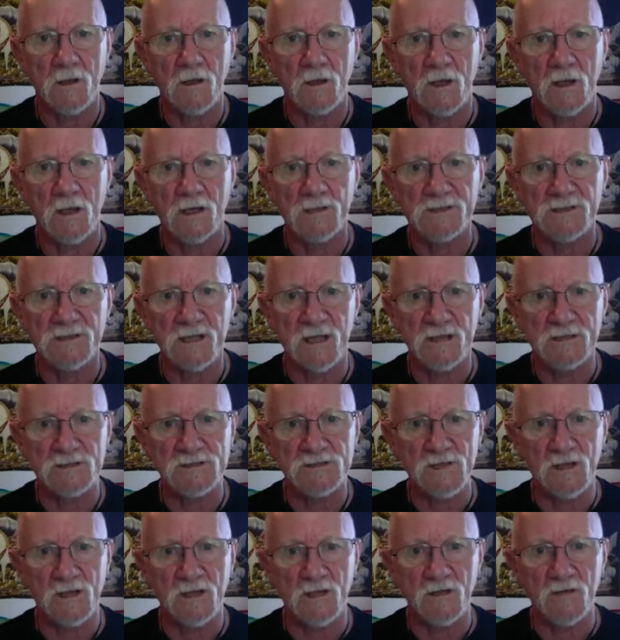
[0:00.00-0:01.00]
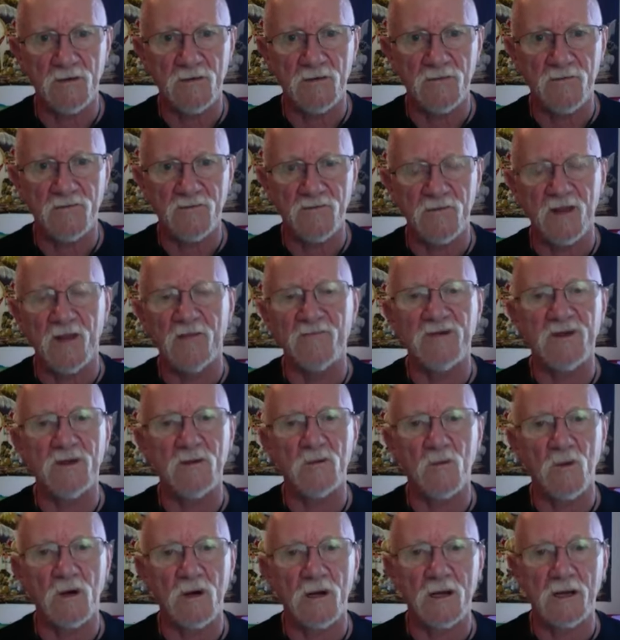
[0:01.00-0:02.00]
a sense of loving
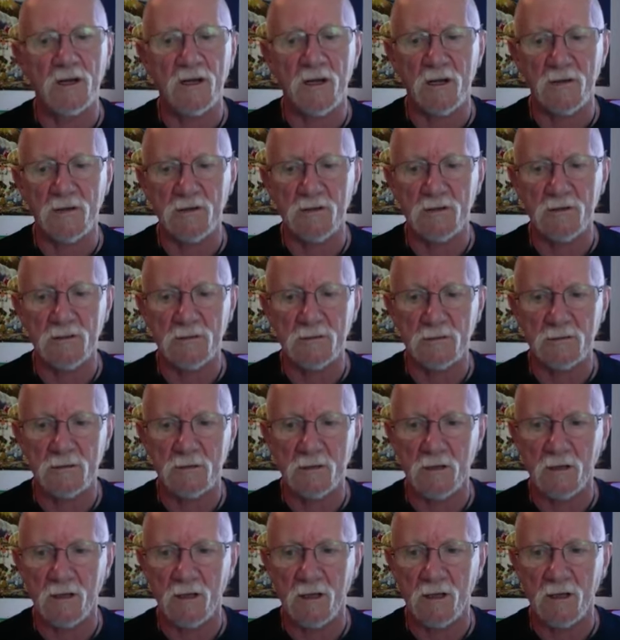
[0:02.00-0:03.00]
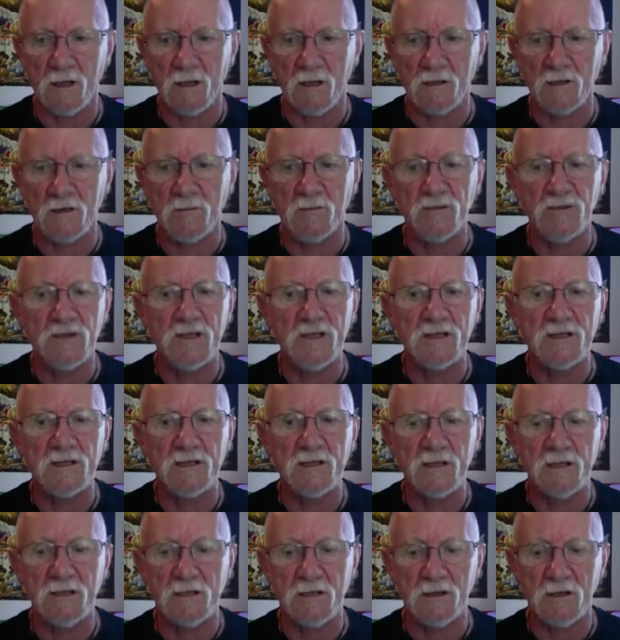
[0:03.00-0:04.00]
one another
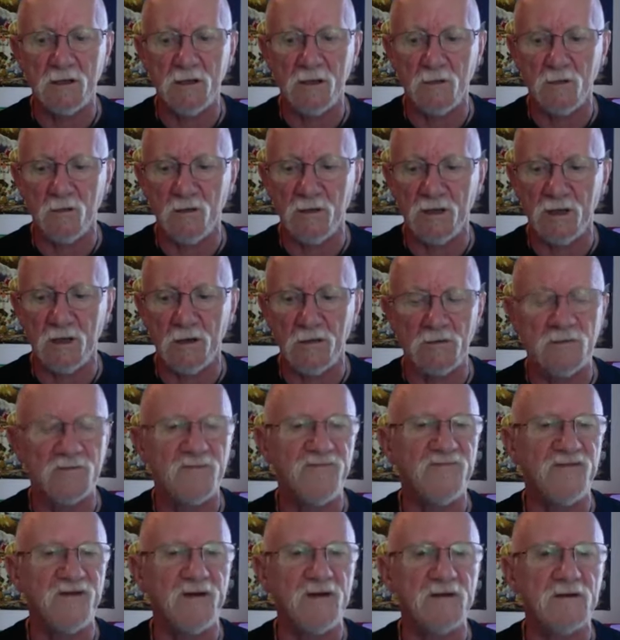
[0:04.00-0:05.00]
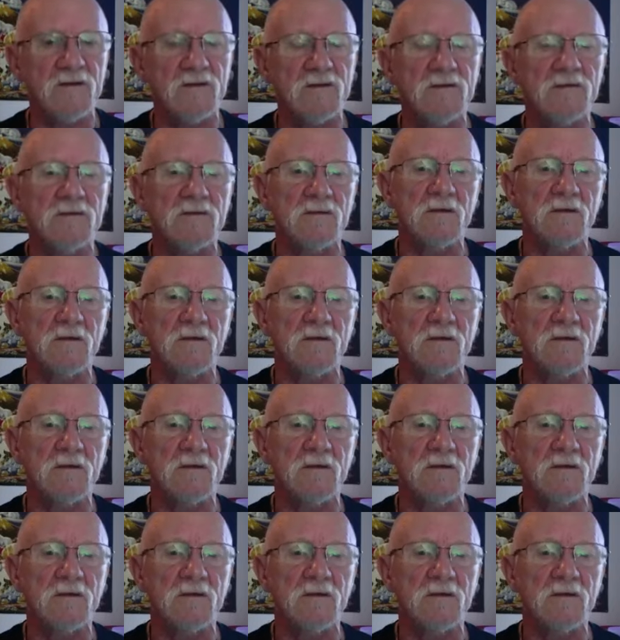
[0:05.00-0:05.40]
completely without fear.